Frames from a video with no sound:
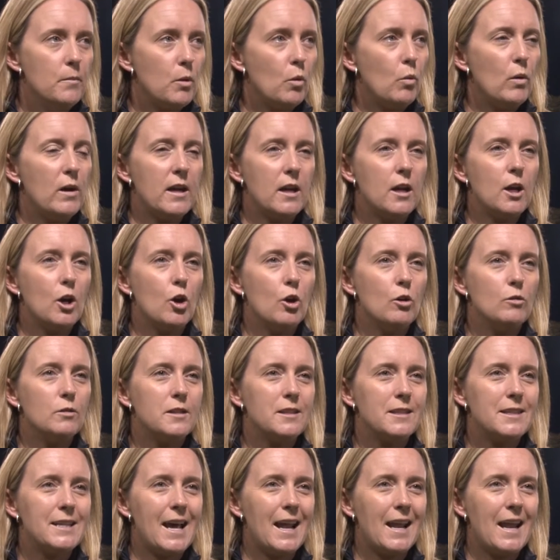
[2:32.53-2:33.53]
we're going to go
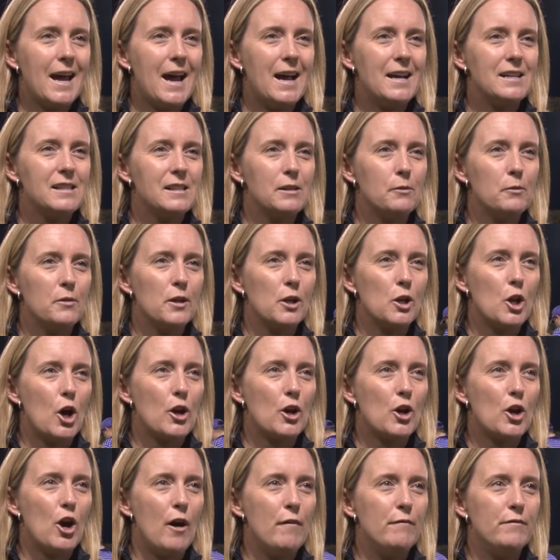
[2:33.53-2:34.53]
to Tallahassee with a
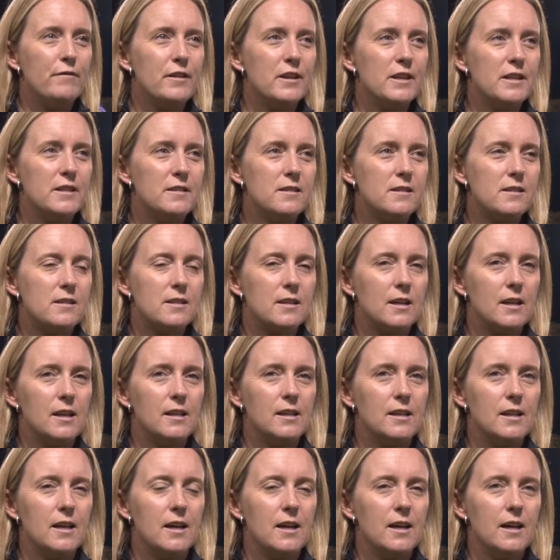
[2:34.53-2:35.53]
lot of confidence
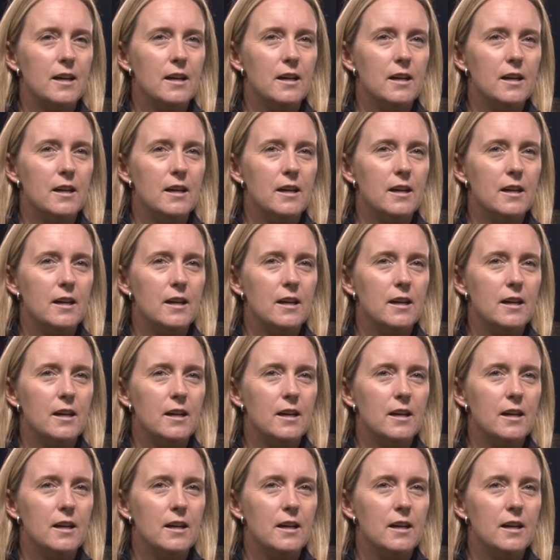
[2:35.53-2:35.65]
and.